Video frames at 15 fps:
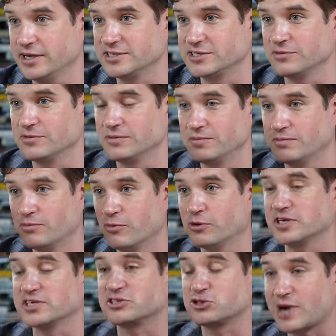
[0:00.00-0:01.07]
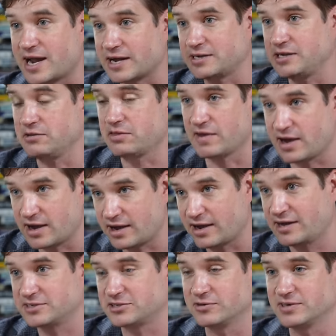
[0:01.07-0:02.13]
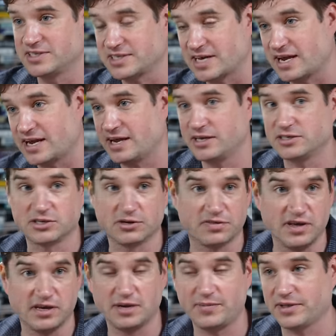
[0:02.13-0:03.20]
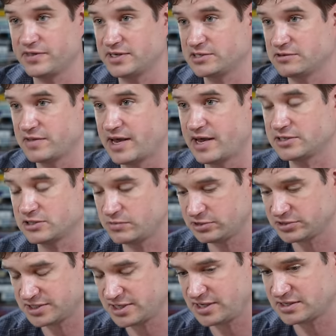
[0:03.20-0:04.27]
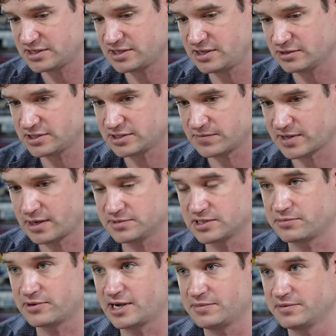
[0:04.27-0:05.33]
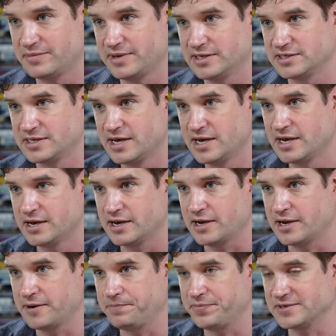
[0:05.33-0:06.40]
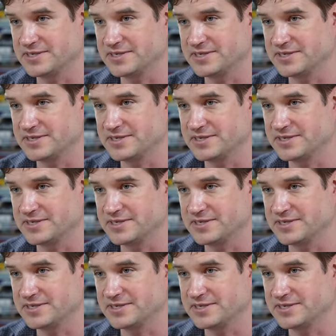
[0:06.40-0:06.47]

So huh. more distracting thoughts yeah. or asides. You're thinking about this or that. So when you're sitting still, sometimes the problem is um, there's